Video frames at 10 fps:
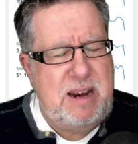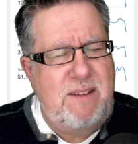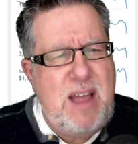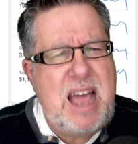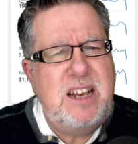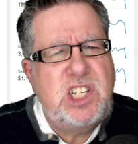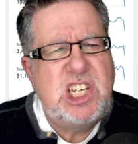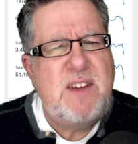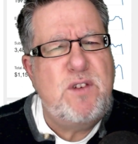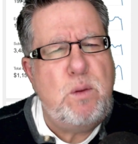I've had
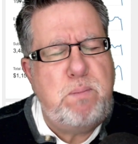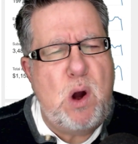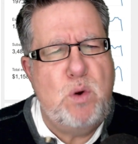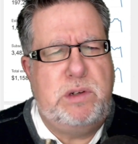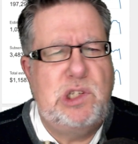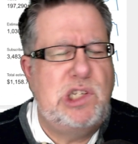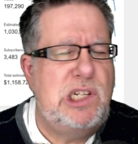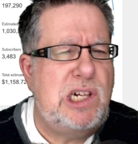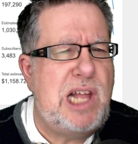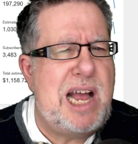several posts in
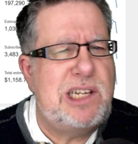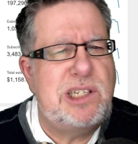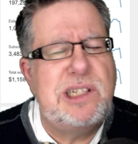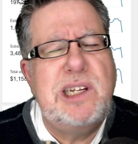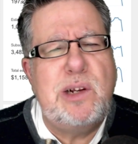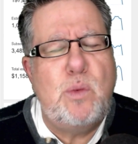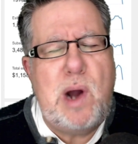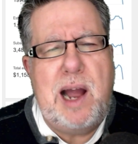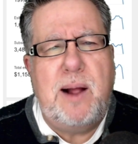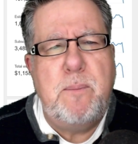the last little
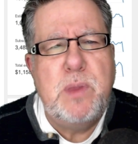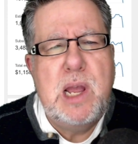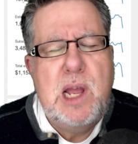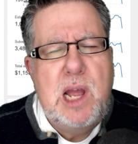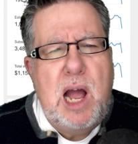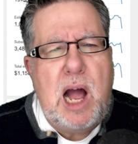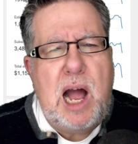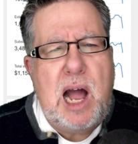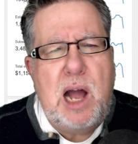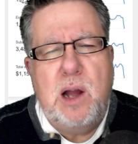while
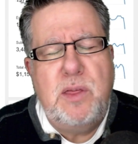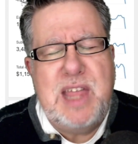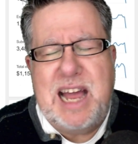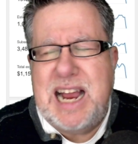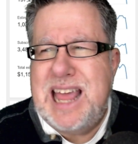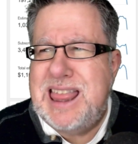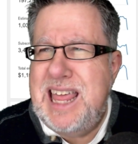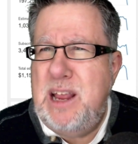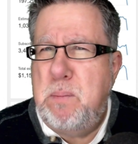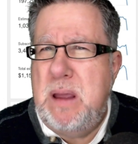that I
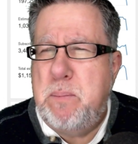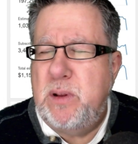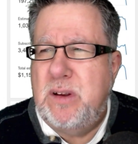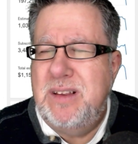think people